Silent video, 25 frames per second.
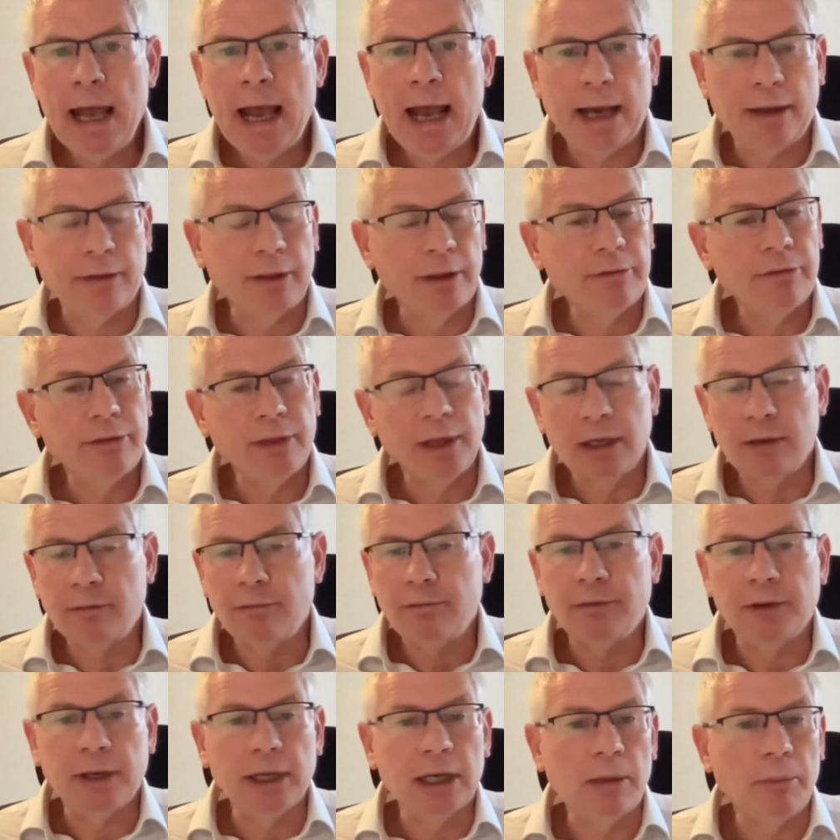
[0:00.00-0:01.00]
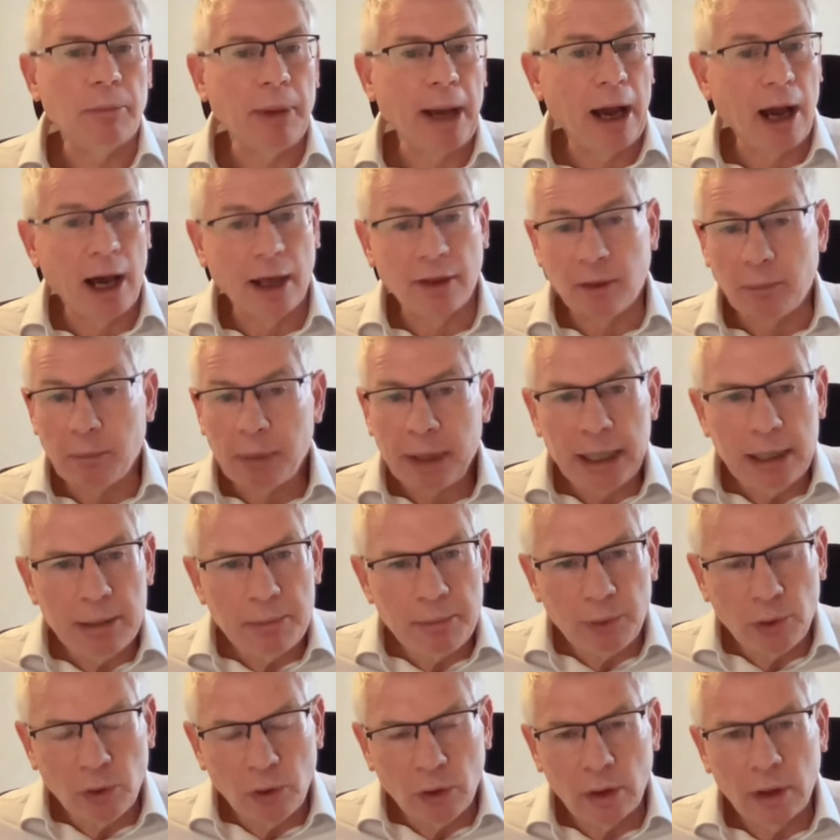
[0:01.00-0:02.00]
how they think and feel about other
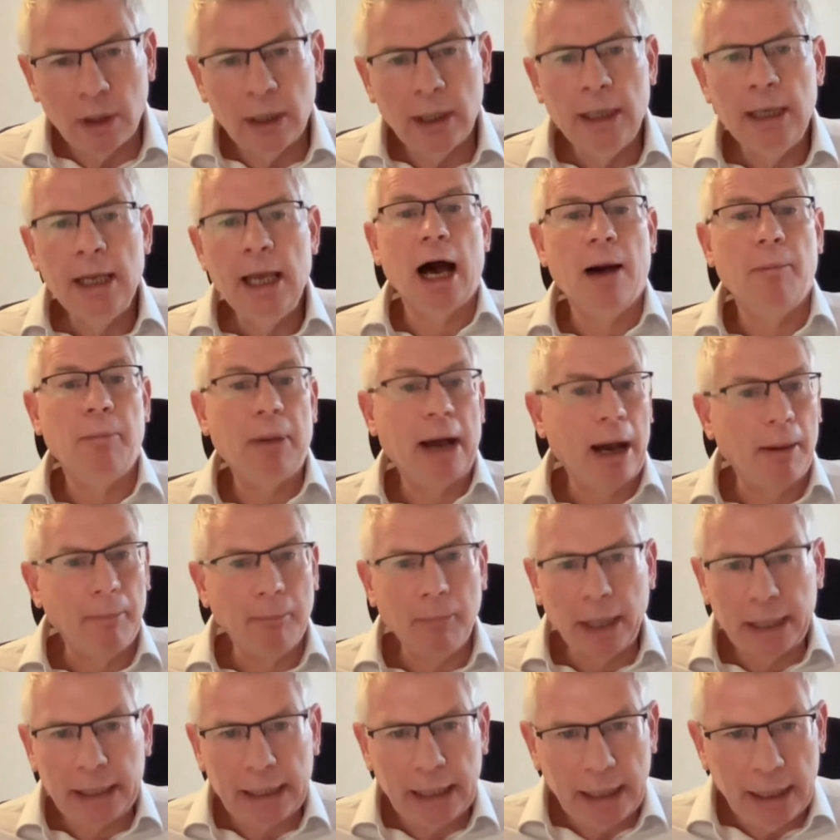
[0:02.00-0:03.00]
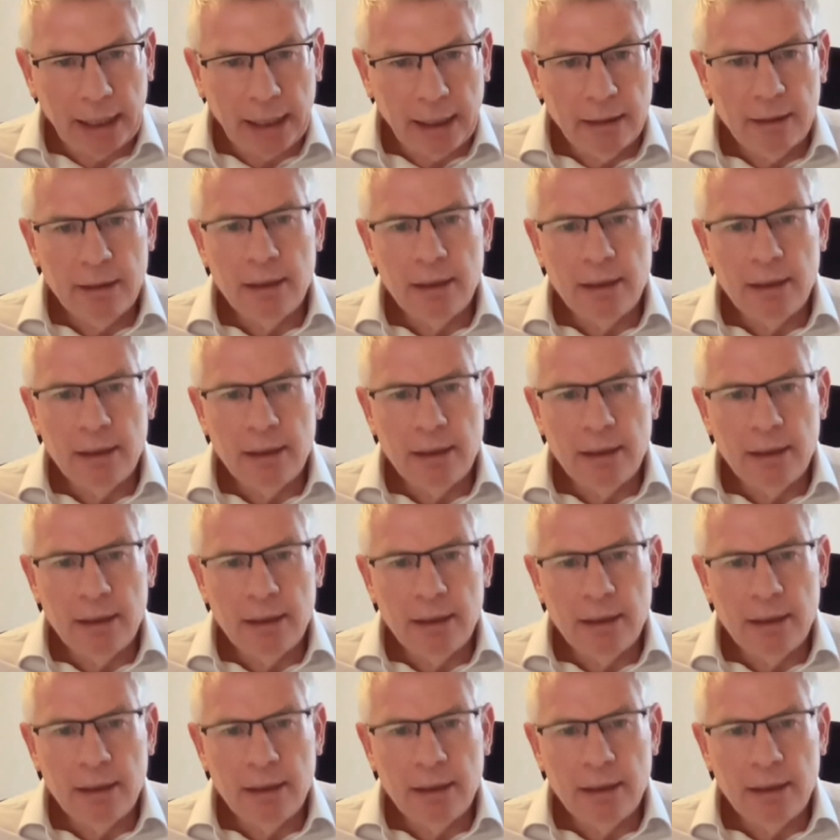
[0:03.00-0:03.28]
people, about money,